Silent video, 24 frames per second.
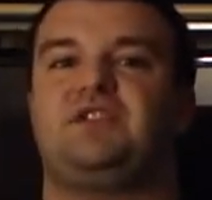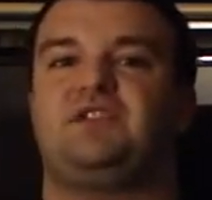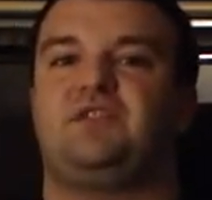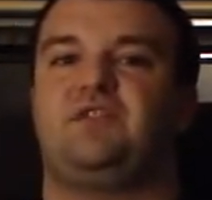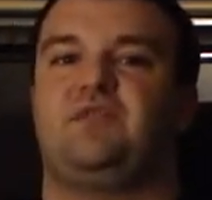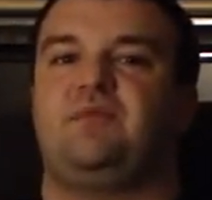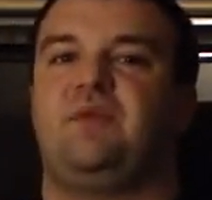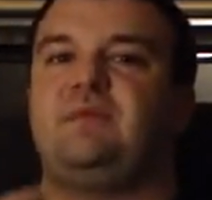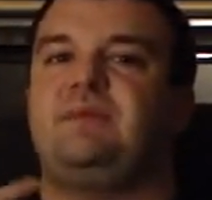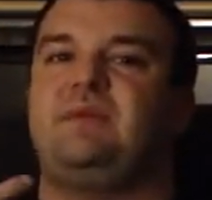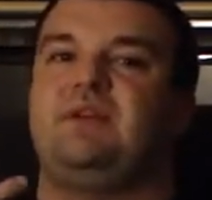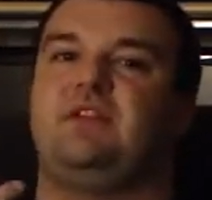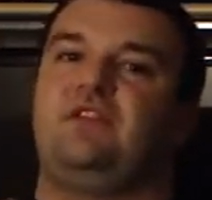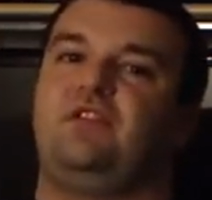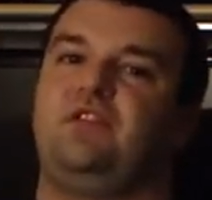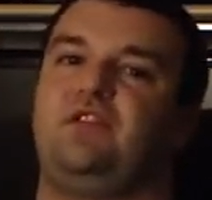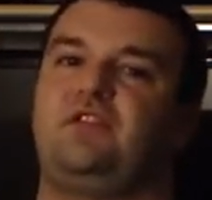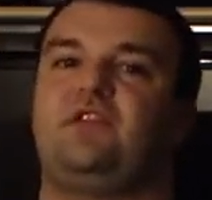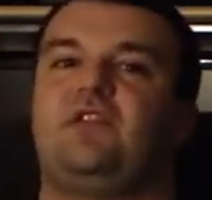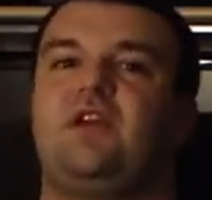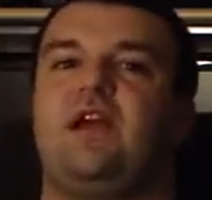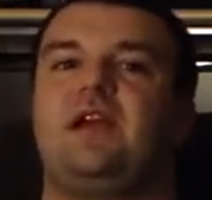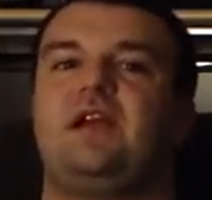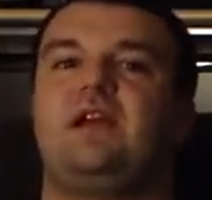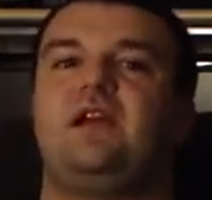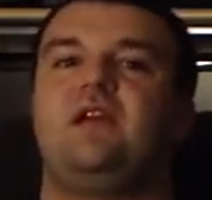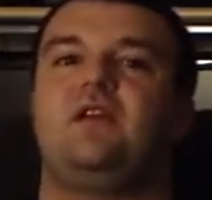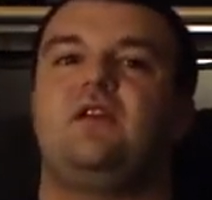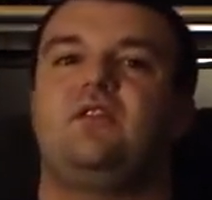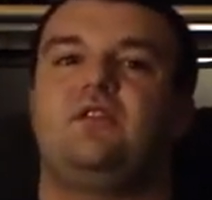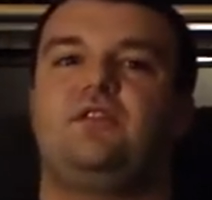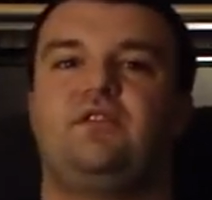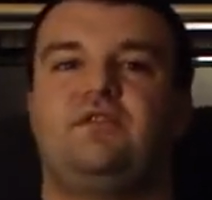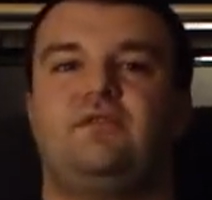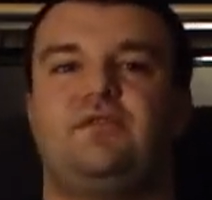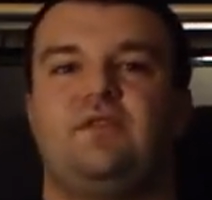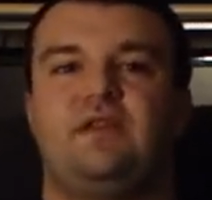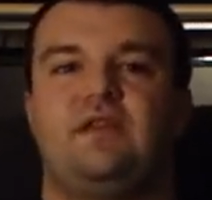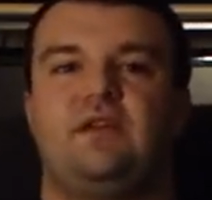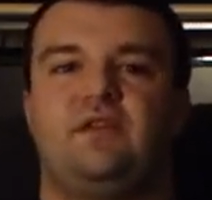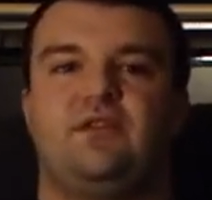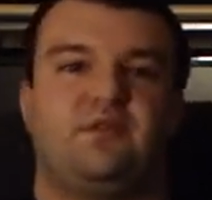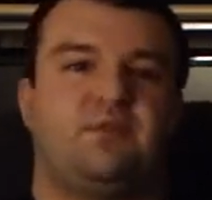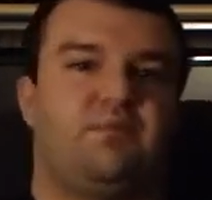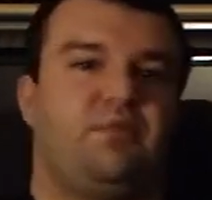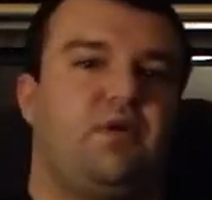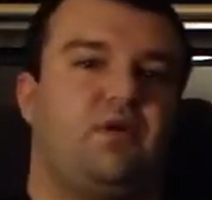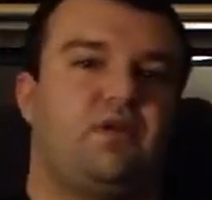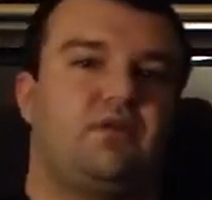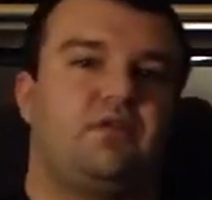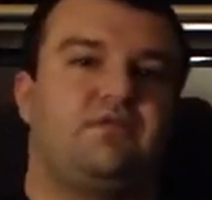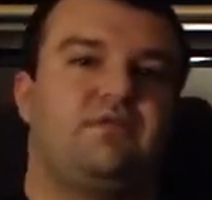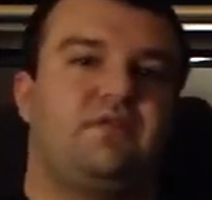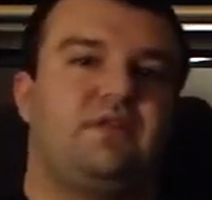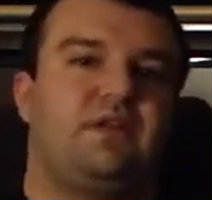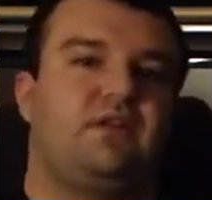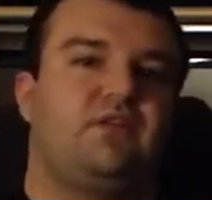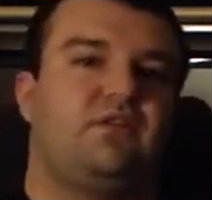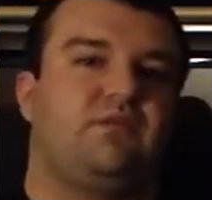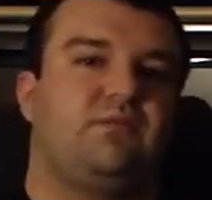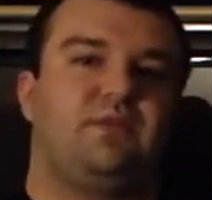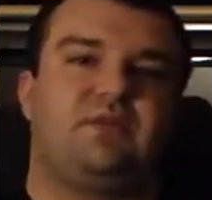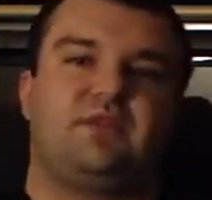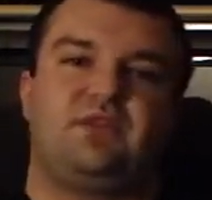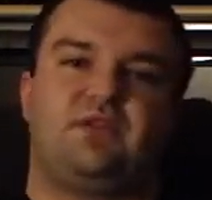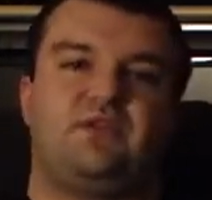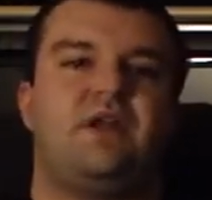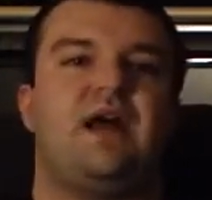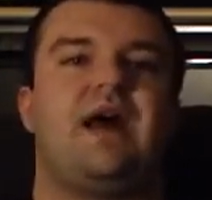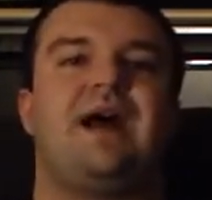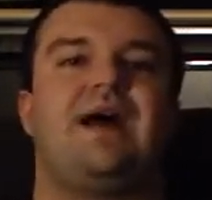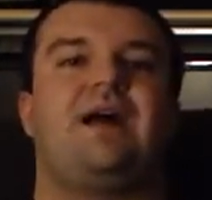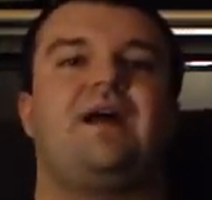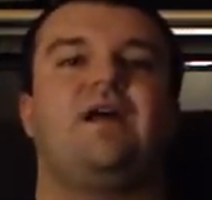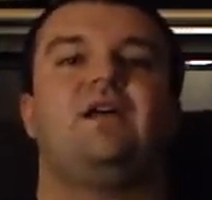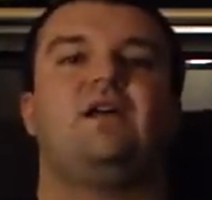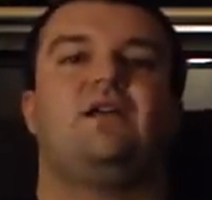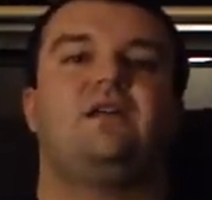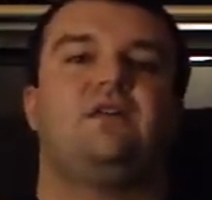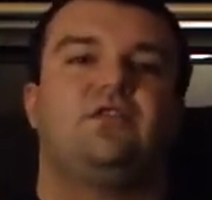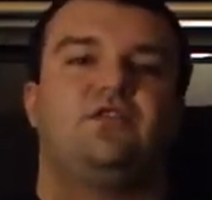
So maybe it looks like those videos are partner videos, but they're not.